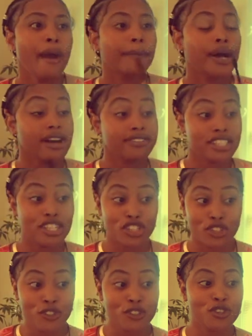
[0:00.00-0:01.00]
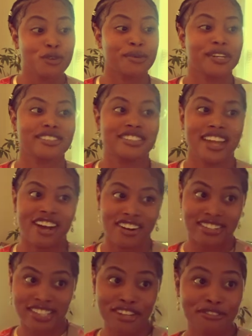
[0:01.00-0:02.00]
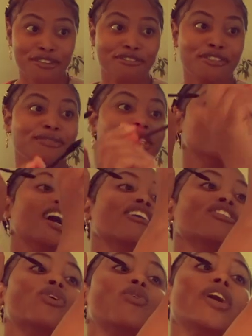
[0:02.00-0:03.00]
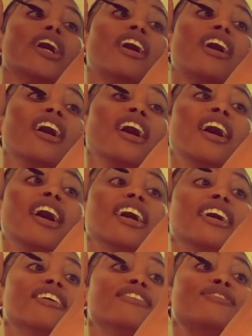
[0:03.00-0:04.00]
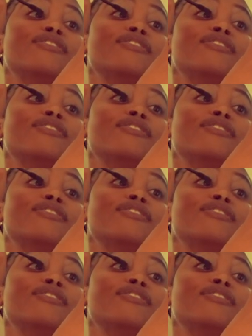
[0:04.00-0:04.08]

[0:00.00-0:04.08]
but I've seen YouTubers that are different from De'arra where if